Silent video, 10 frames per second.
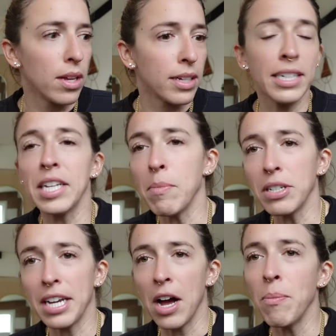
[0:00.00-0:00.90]
Can
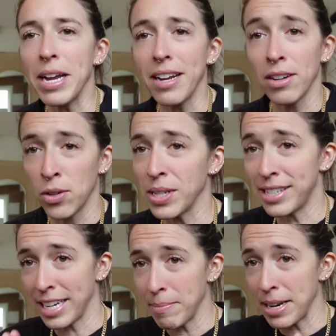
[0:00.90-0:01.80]
someone tell me who has
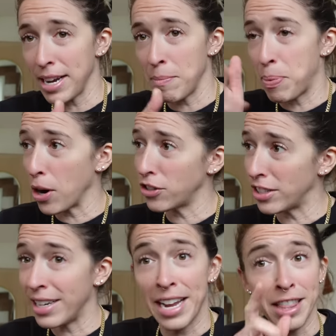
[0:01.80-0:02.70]
seen me in
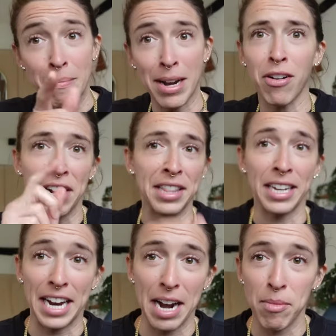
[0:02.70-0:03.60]
person, in the mirror, and in
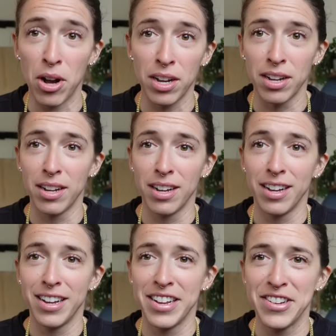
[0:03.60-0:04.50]
the camera?
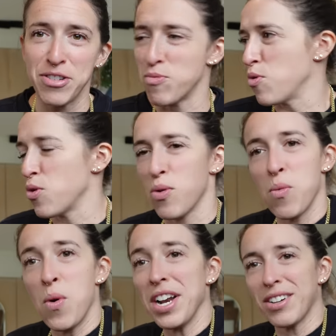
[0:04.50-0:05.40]

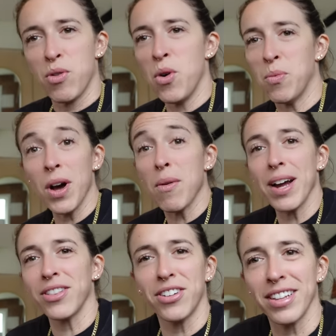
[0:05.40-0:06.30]
What do
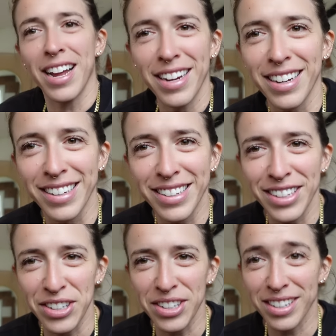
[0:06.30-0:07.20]
I look like?
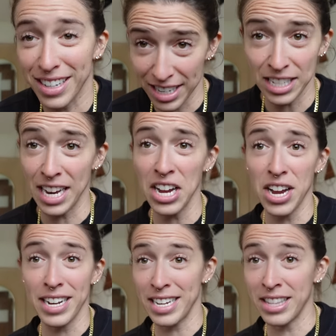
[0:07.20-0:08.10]
Because I'll tell you,
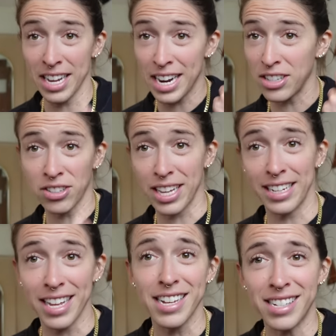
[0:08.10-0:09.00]
I didn't think I looked
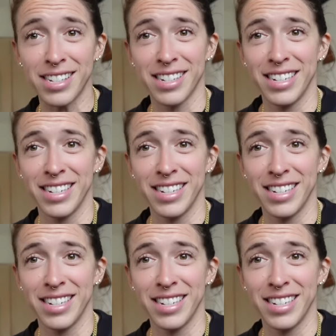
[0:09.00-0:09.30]
like this.